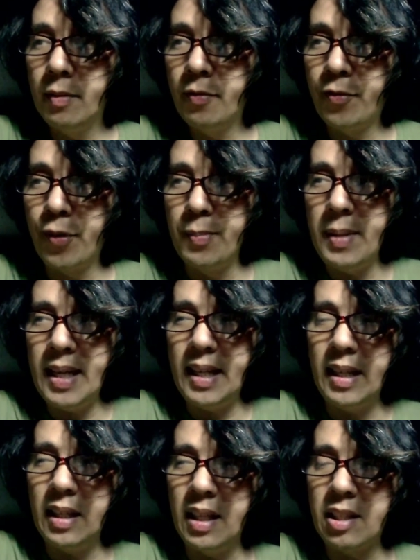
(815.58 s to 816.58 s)
For
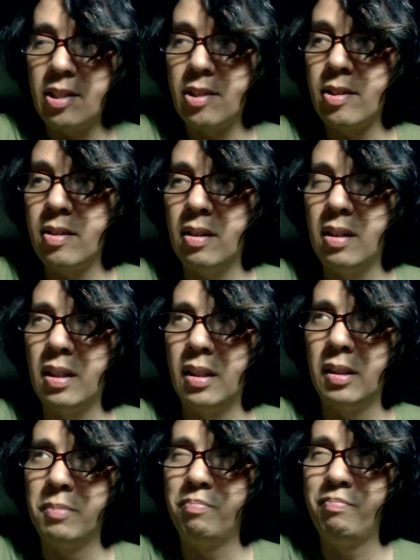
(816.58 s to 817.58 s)
me, it's
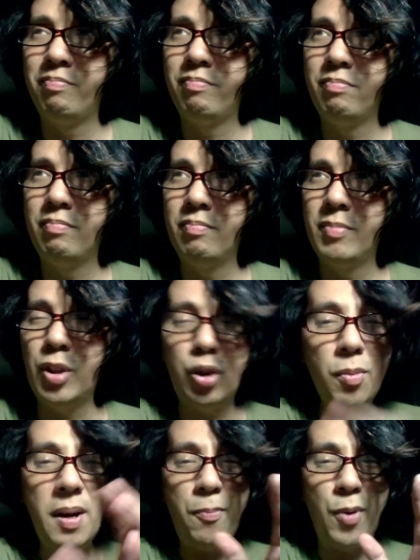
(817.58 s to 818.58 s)
um, there's
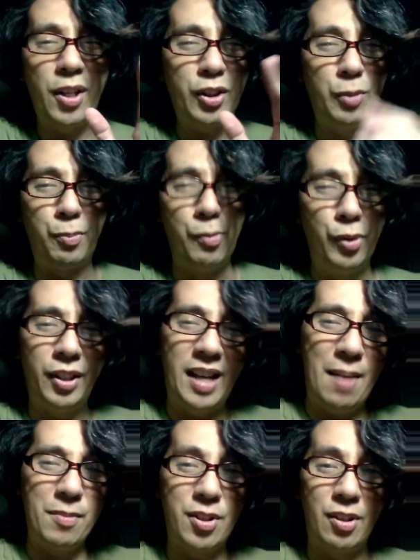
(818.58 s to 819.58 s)
too many products to promote on
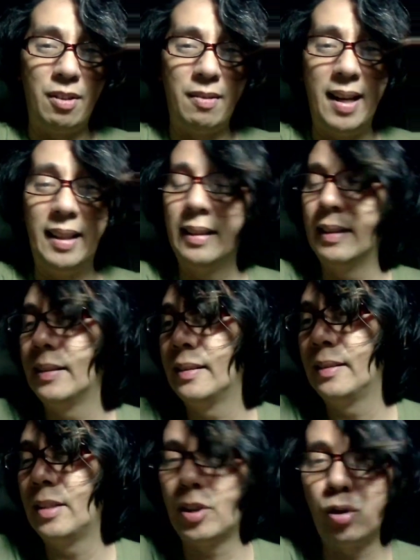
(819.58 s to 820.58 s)
Amazon. All right,
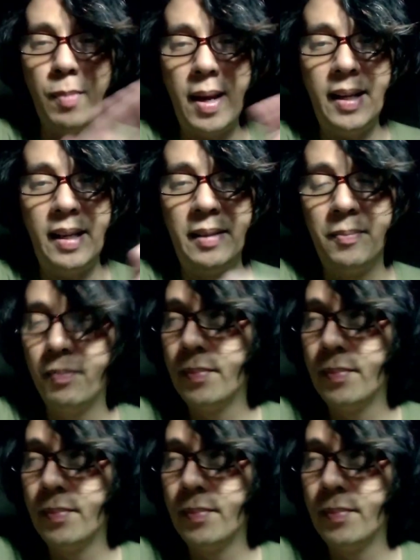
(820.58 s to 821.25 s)
there's too many.